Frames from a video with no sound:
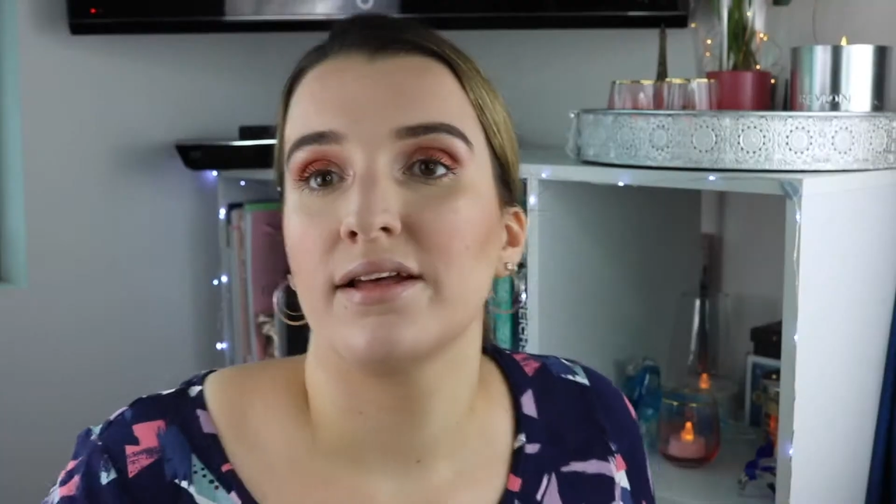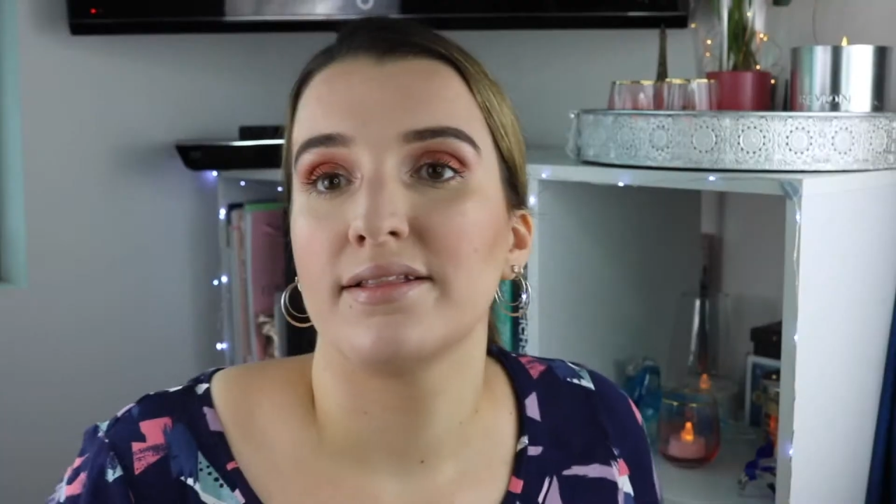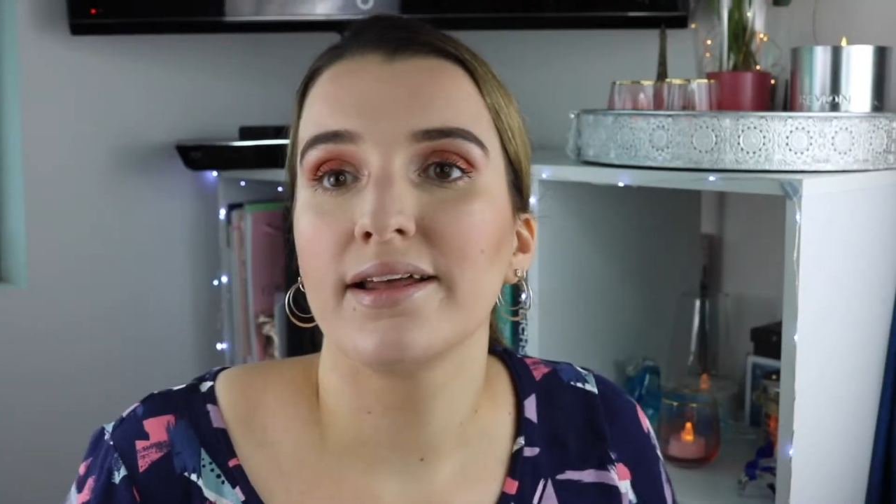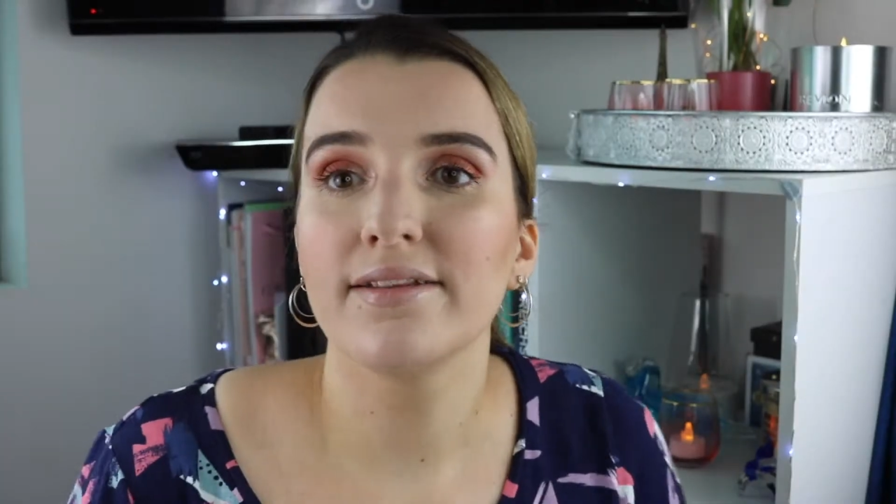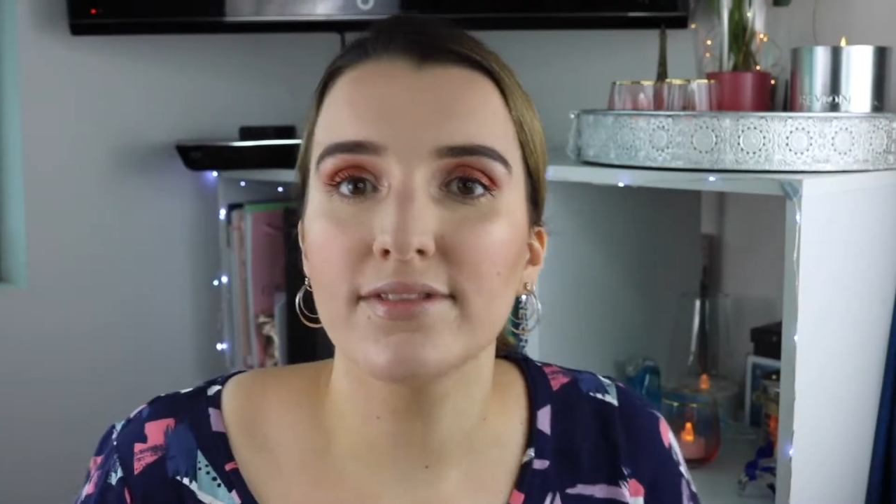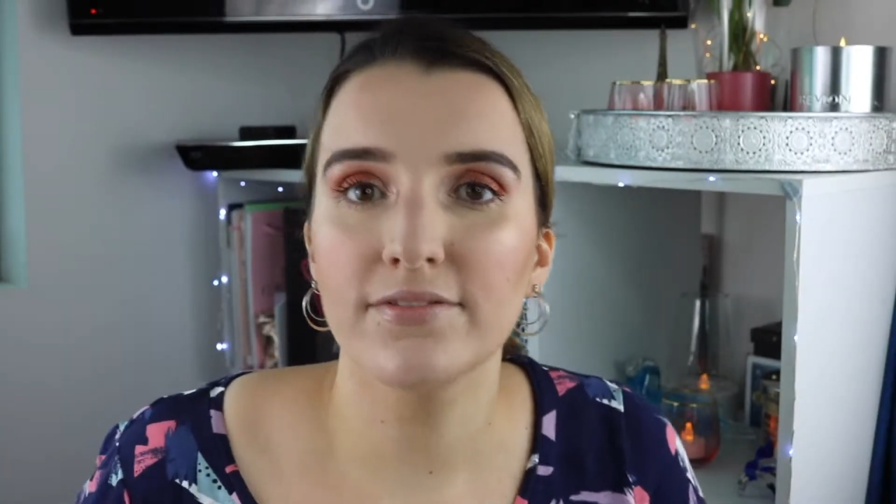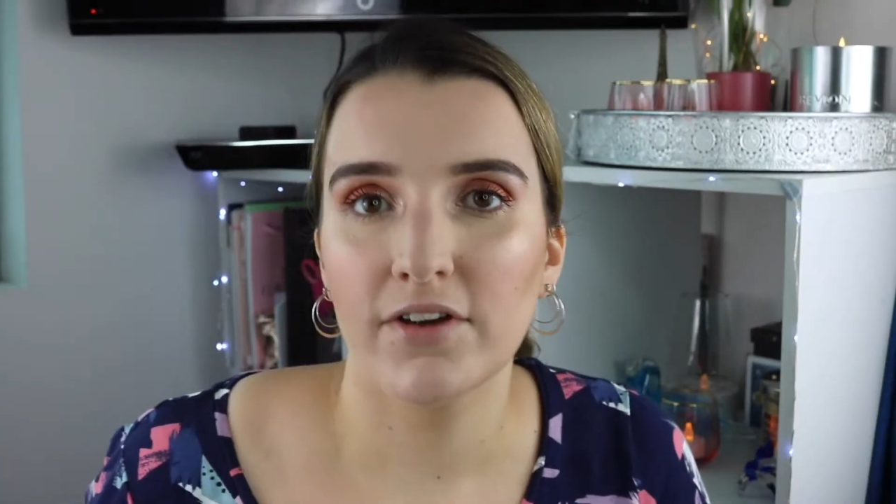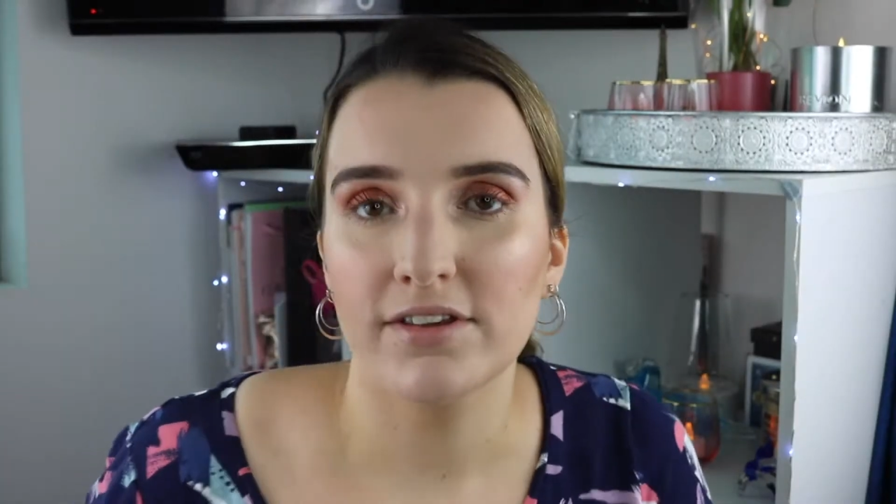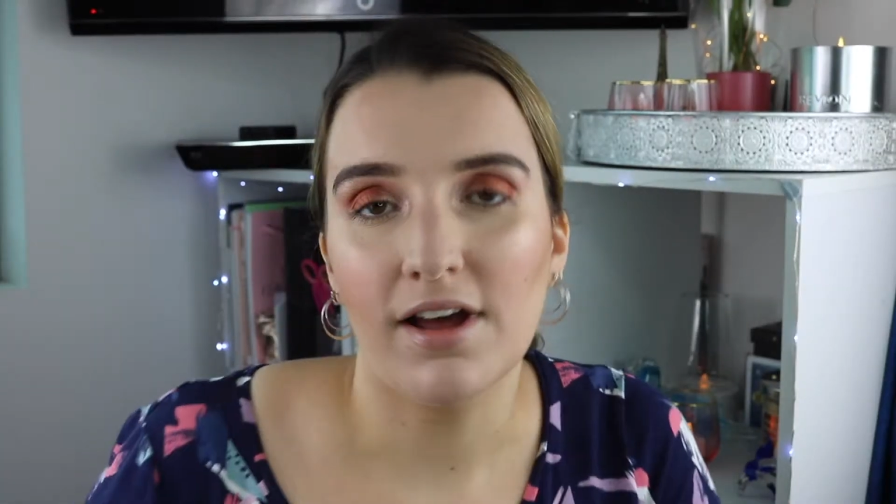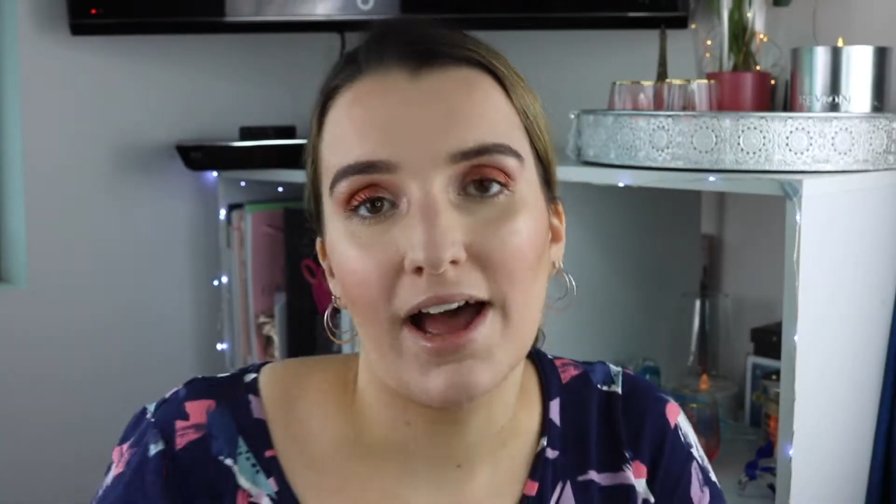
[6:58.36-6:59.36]
That is the
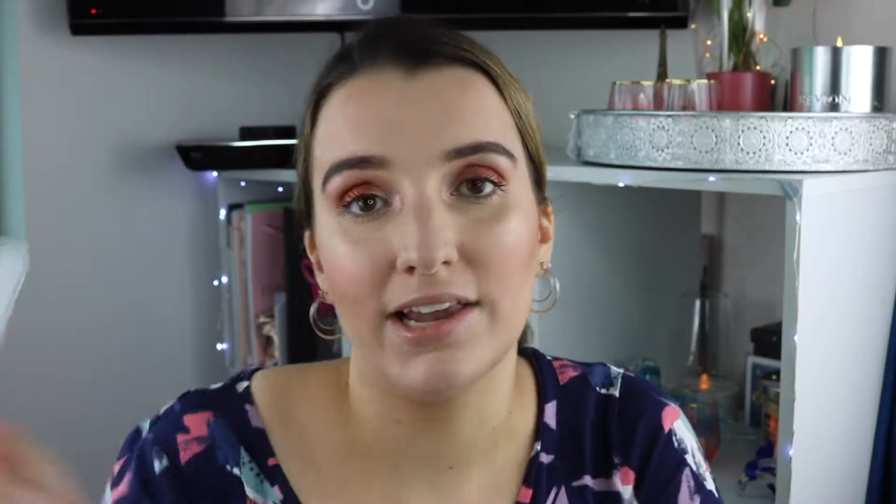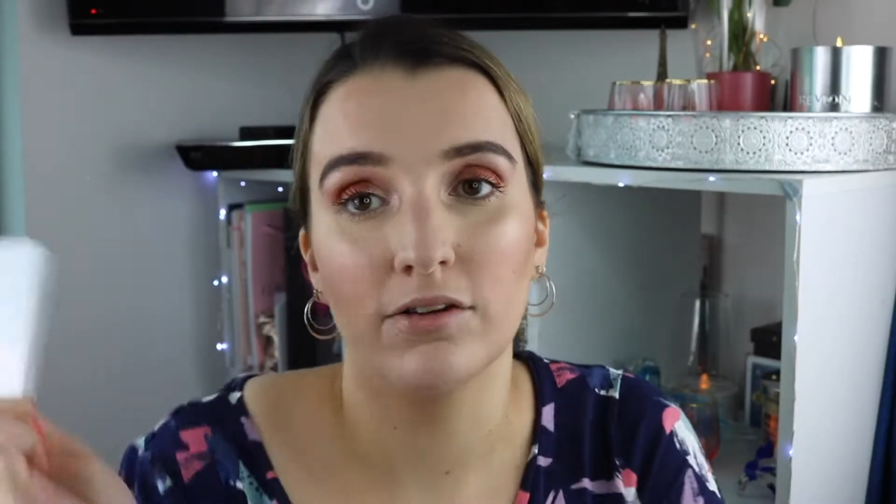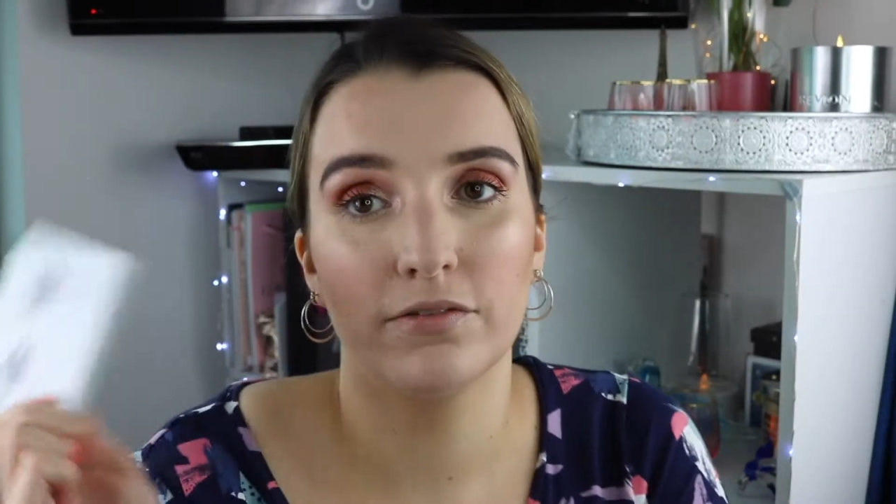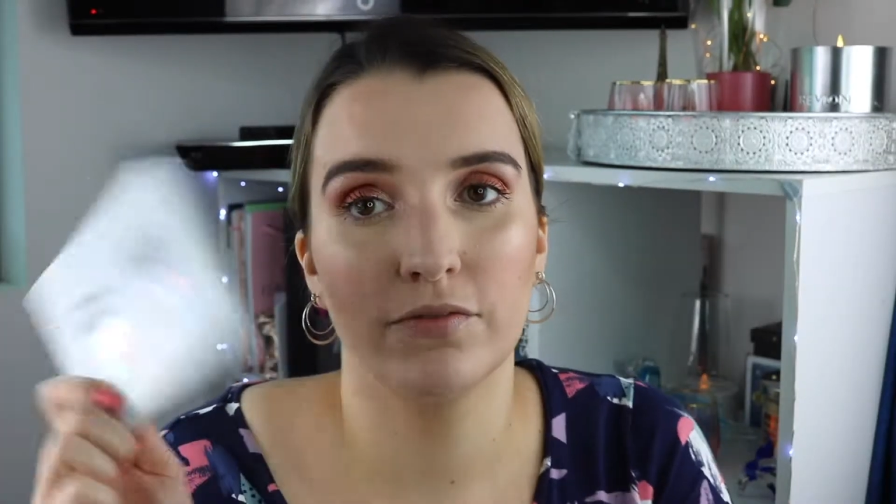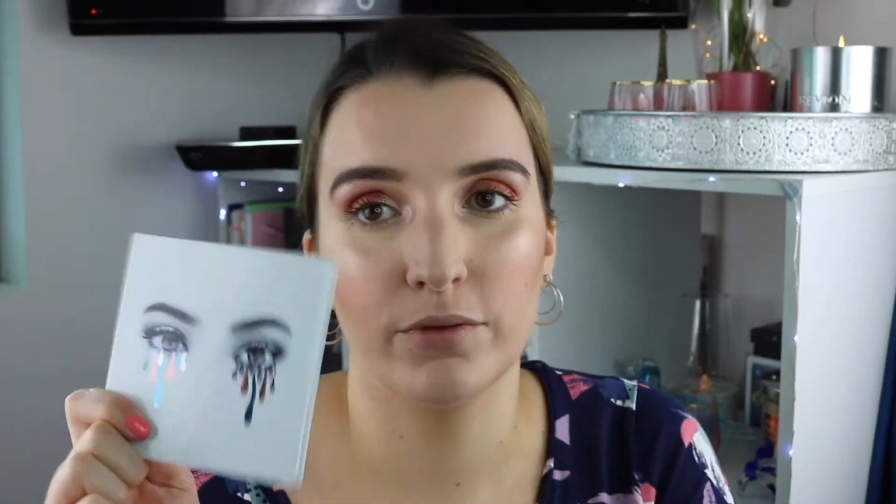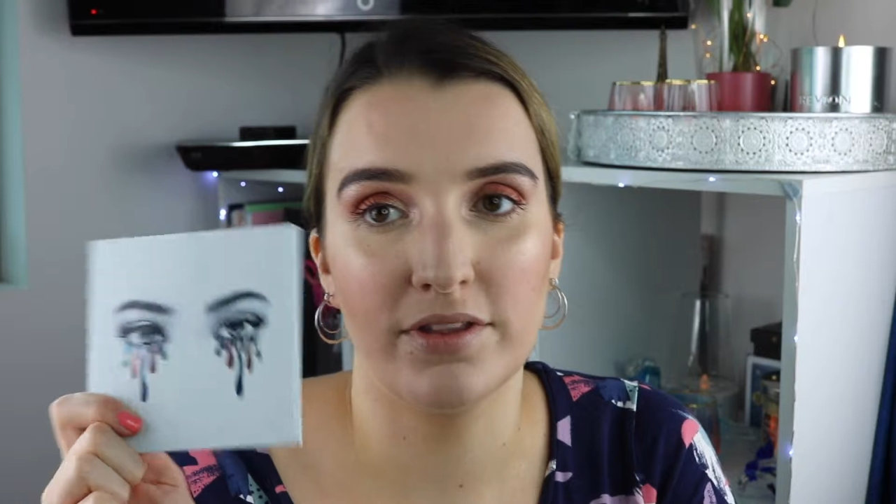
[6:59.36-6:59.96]
first eye look for